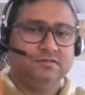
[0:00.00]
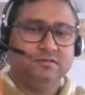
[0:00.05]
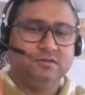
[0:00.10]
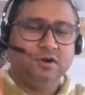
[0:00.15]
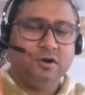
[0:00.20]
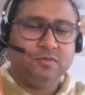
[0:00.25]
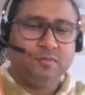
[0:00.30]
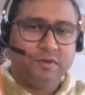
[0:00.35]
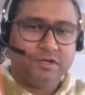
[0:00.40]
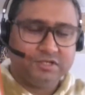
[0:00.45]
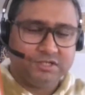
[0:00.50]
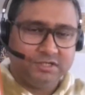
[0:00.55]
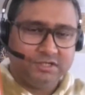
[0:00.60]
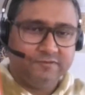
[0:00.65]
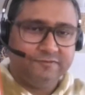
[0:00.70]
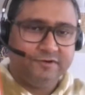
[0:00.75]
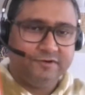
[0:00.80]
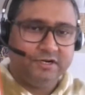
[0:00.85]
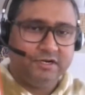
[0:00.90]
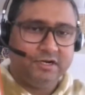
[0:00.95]
Not much
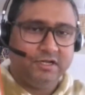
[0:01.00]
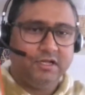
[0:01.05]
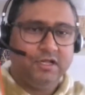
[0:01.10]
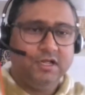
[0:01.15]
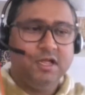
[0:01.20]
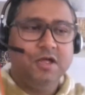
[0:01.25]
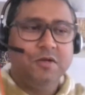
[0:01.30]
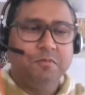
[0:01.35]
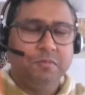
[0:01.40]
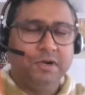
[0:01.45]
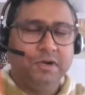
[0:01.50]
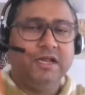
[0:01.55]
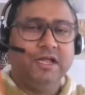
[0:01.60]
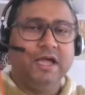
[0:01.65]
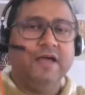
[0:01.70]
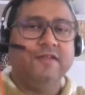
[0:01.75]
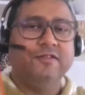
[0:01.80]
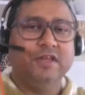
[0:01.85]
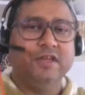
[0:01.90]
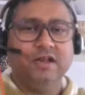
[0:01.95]
different, but
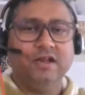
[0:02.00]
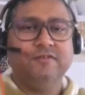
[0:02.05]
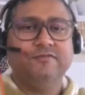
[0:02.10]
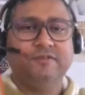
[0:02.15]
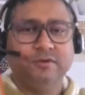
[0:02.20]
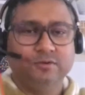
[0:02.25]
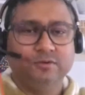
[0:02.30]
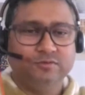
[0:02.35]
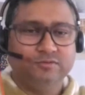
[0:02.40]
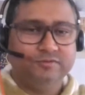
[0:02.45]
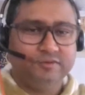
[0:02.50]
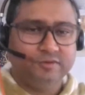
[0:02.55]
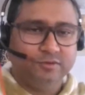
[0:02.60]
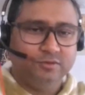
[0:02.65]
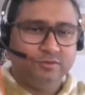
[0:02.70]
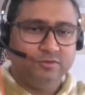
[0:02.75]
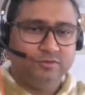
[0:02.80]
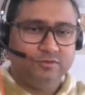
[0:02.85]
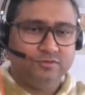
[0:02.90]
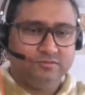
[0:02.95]
yeah, there are
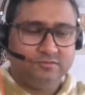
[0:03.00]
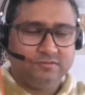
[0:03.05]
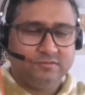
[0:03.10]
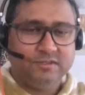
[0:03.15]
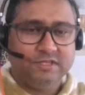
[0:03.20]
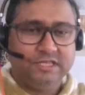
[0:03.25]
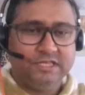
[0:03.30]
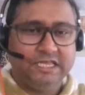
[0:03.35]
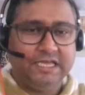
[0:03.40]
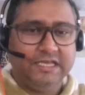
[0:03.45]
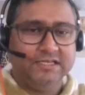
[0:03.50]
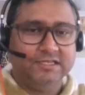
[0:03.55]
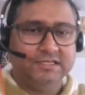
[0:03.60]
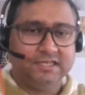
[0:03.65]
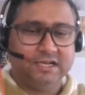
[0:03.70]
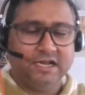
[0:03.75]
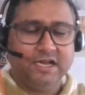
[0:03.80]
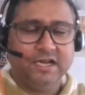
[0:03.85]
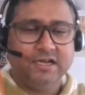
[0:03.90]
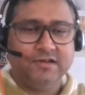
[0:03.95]
few things,
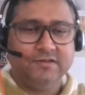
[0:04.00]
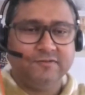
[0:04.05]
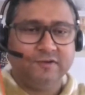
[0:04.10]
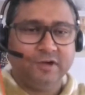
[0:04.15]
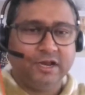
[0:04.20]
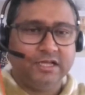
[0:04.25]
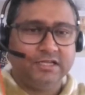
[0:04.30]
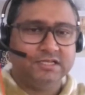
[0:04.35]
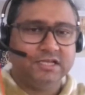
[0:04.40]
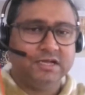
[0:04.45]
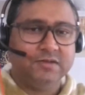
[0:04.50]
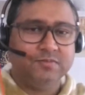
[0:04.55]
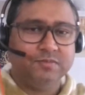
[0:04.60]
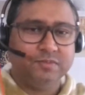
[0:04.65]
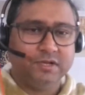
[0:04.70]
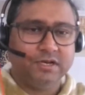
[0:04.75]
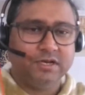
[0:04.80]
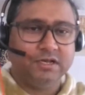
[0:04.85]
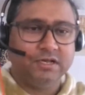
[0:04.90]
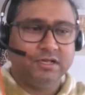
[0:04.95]
right? For
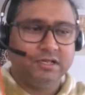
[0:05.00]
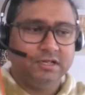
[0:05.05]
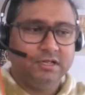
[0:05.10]
example,